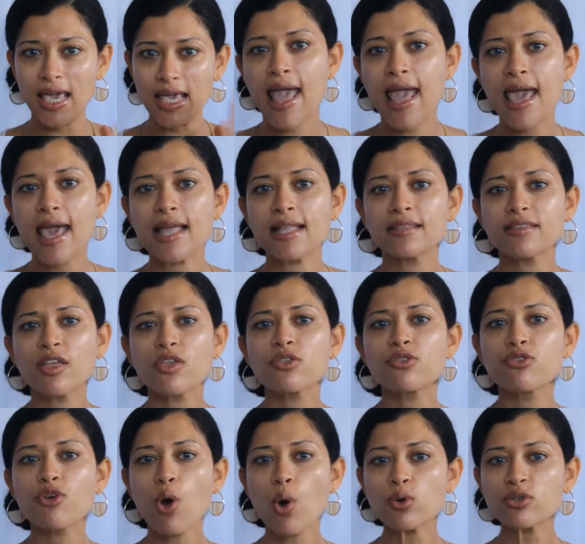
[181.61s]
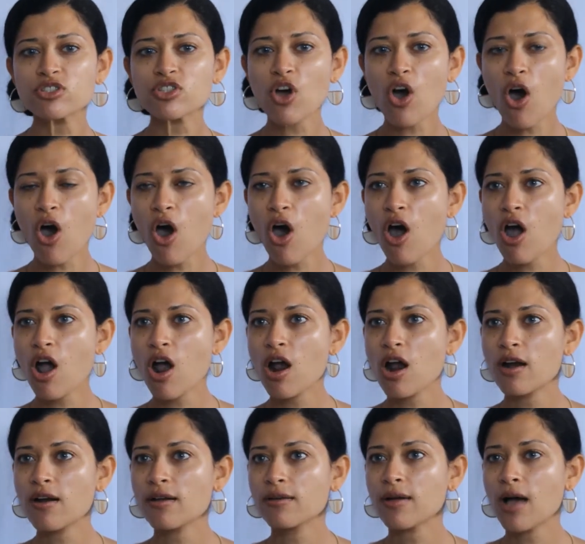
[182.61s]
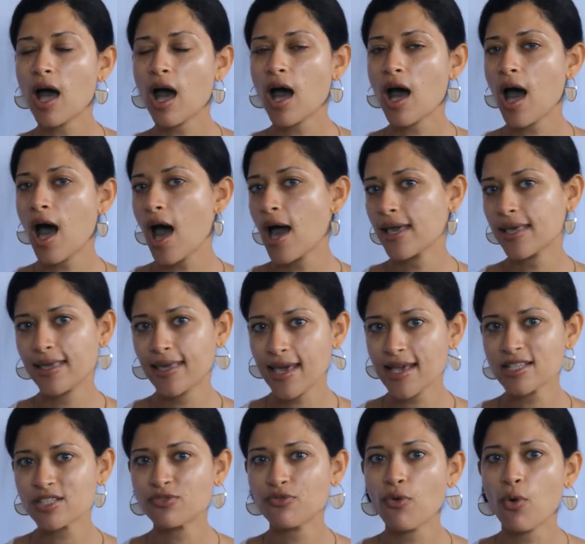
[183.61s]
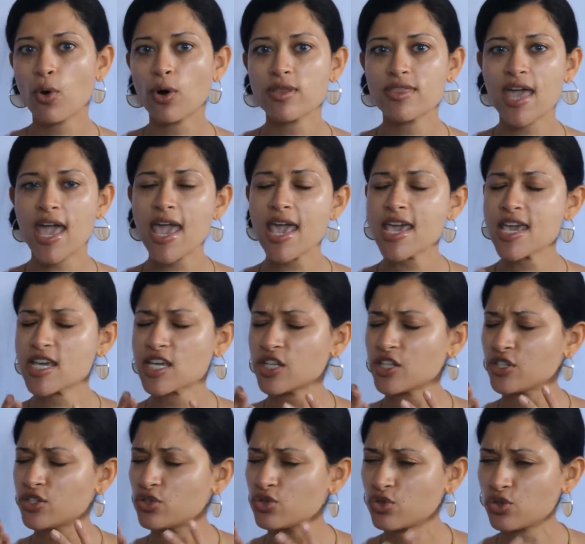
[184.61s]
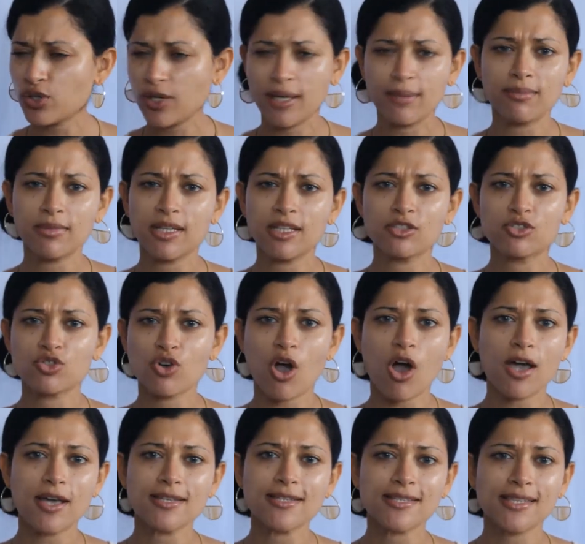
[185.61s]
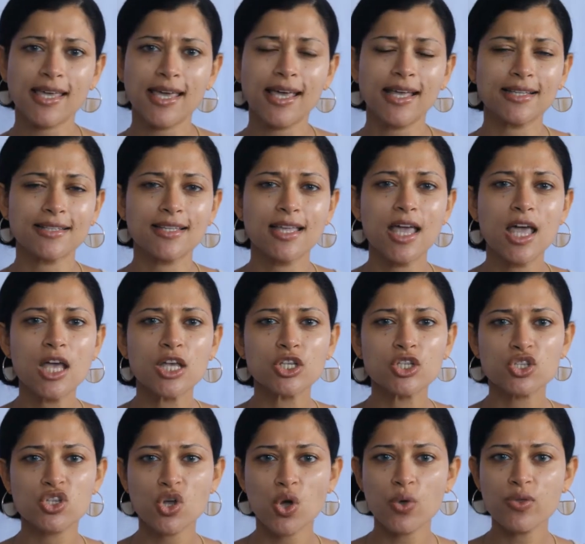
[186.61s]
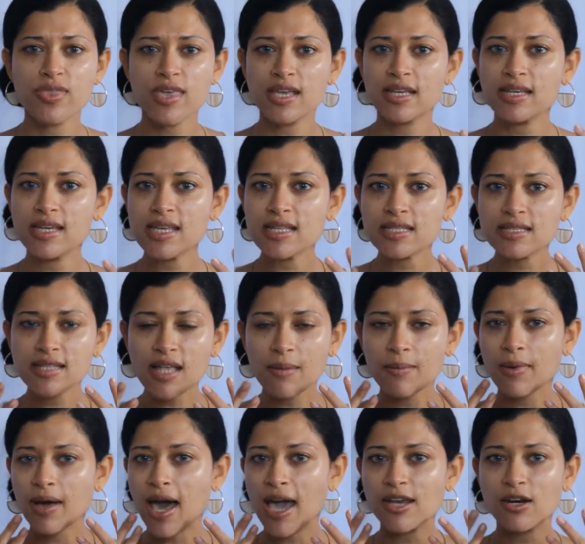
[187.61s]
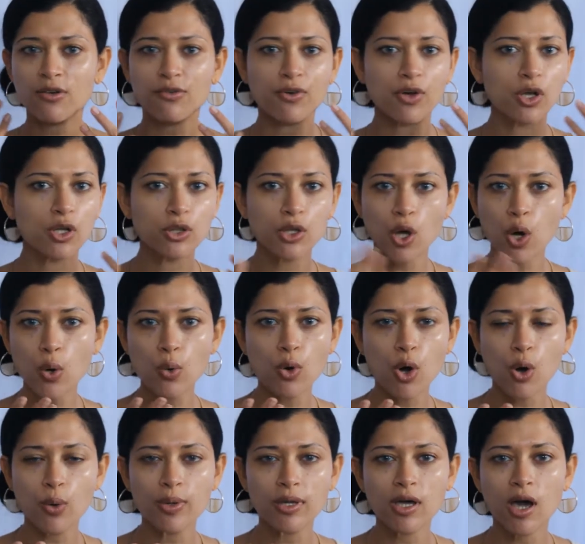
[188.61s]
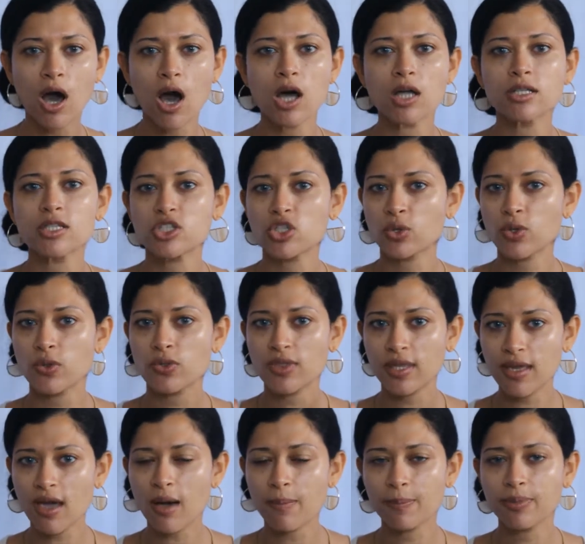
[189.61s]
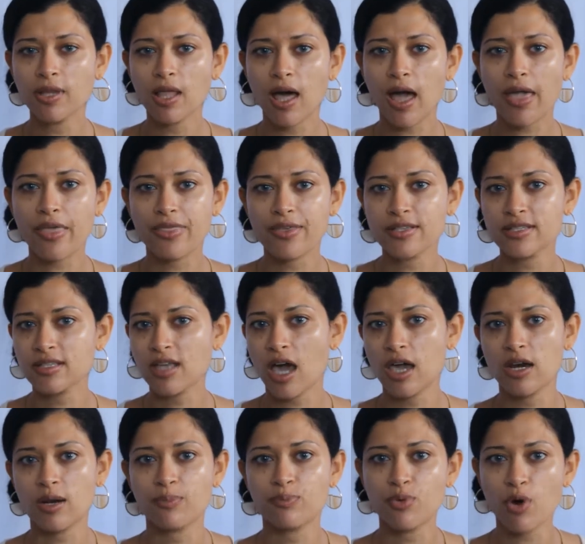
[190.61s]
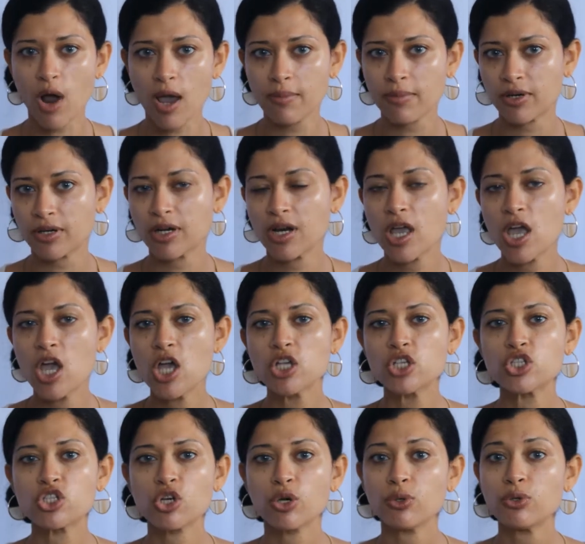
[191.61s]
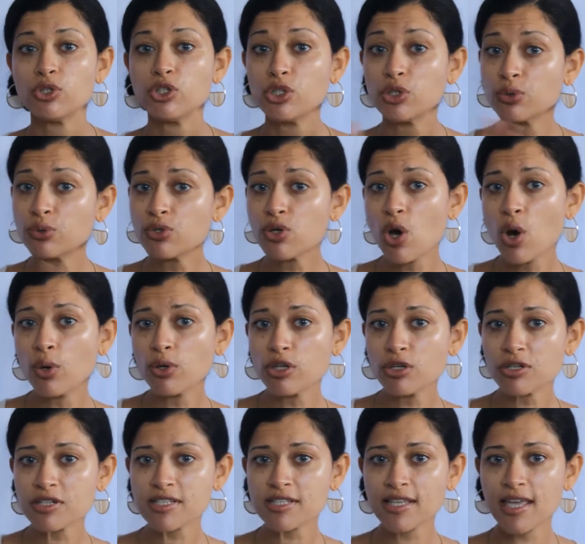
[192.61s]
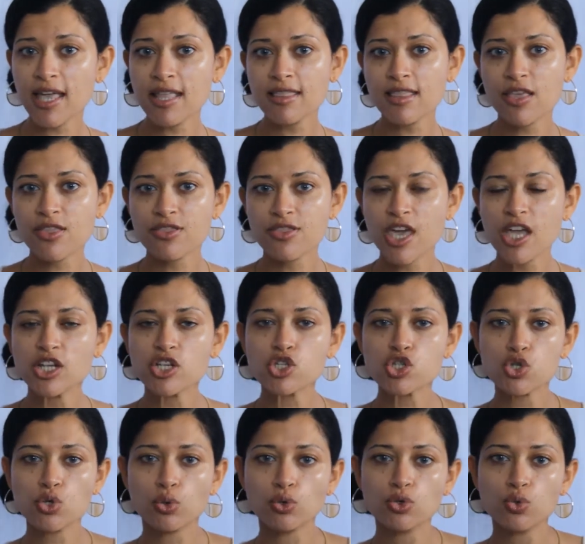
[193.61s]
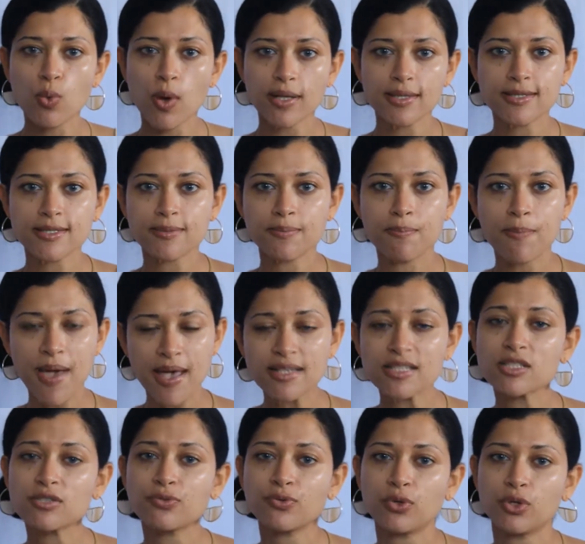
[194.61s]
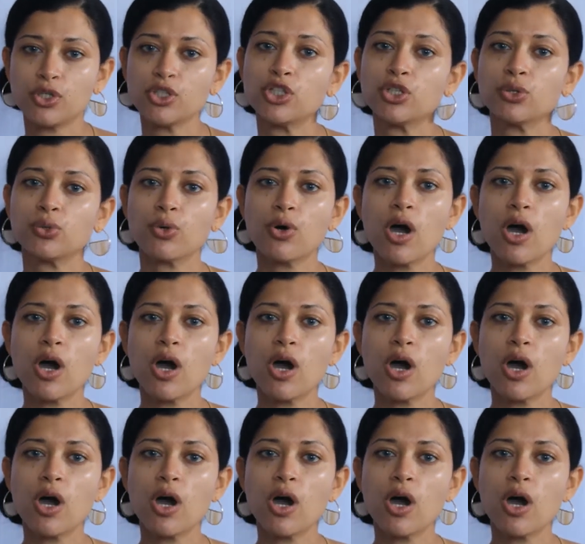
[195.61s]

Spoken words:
and those are, I guess, for the extremely dry skin, so they need some kind of a glow going on, so they apply this kind of primer. So you know your skin, then choose what's best for you.